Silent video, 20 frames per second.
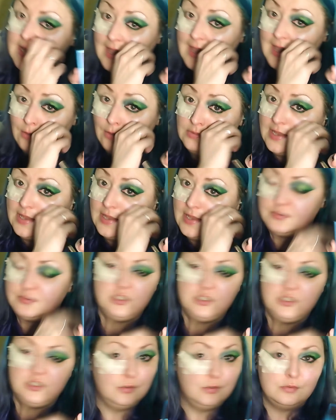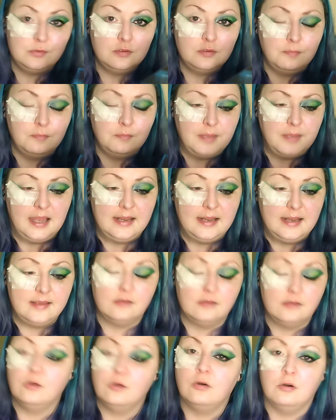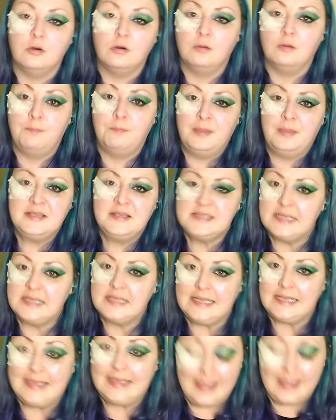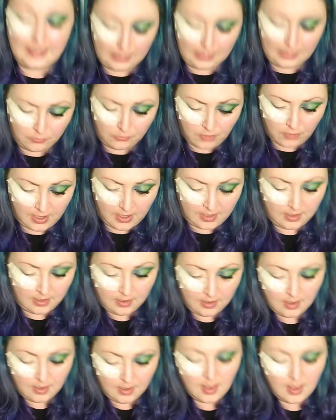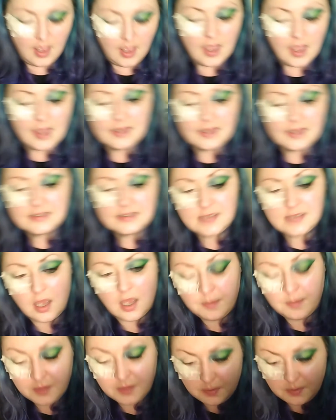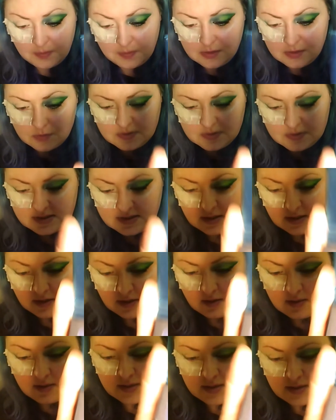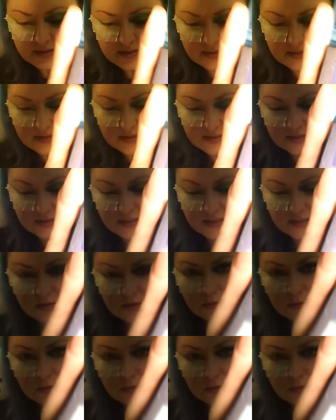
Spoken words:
our Neptune palette, or basically any grey, and I'm going to be using this steel